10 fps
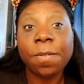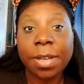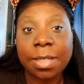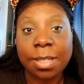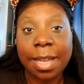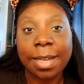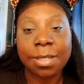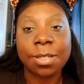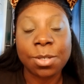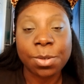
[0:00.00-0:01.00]
Don't forget to like
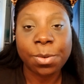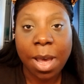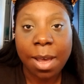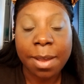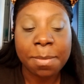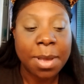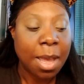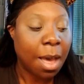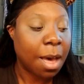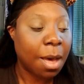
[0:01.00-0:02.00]
and subscribe.
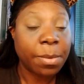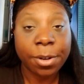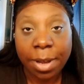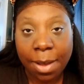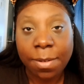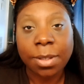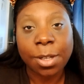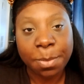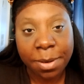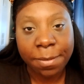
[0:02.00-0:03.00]
We're going to have a
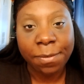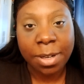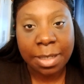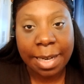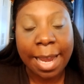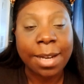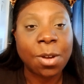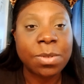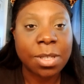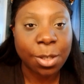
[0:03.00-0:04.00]
little bit of fun today. I
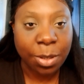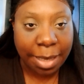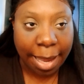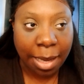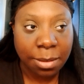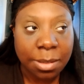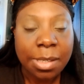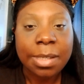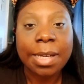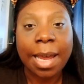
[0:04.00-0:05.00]
know it's a little late,
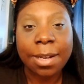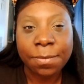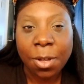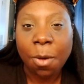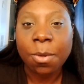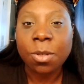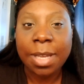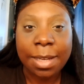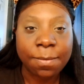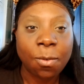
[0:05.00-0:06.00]
kind of
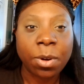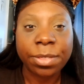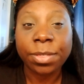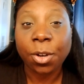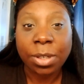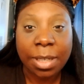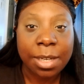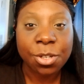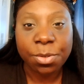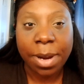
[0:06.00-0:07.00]
almost hitting
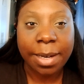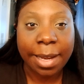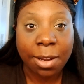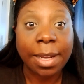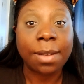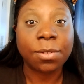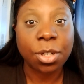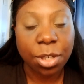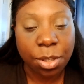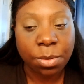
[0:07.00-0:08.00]
4:30ish right now in the
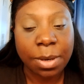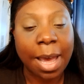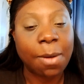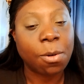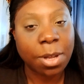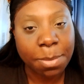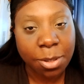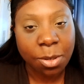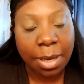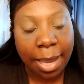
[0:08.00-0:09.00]
afternoon. I woke up a
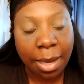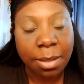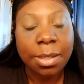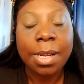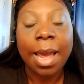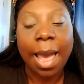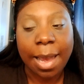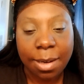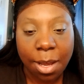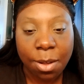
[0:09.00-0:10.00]
little late,
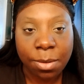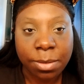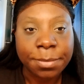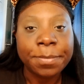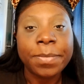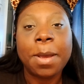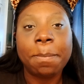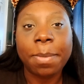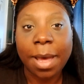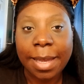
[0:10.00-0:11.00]
I know,
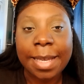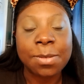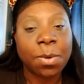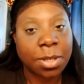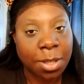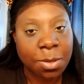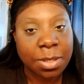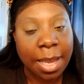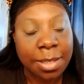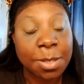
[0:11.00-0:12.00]
but it's one of
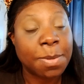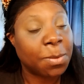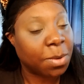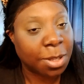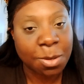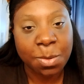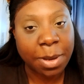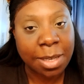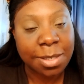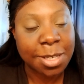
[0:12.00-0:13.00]
those days. It's been one of those weeks.